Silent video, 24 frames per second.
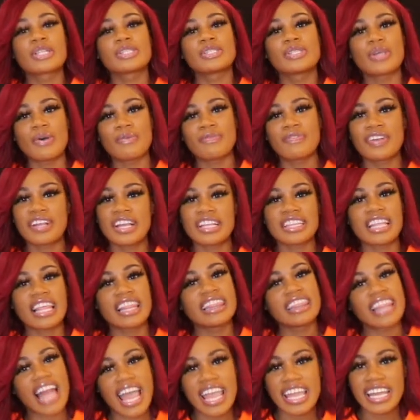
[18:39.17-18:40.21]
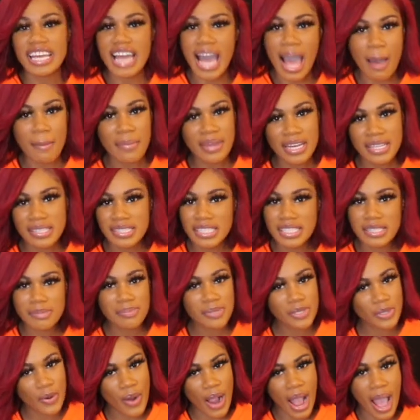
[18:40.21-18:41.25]
Don't forget to like, comment, and
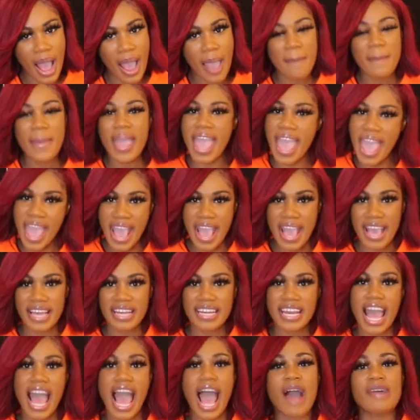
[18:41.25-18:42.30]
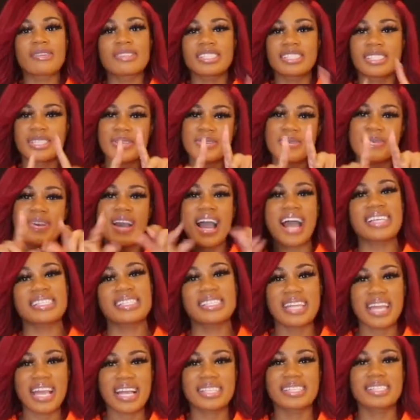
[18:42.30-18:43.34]
subscribe, and I'll see you guys
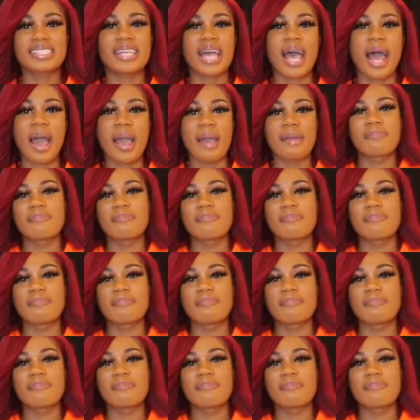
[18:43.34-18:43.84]
next time.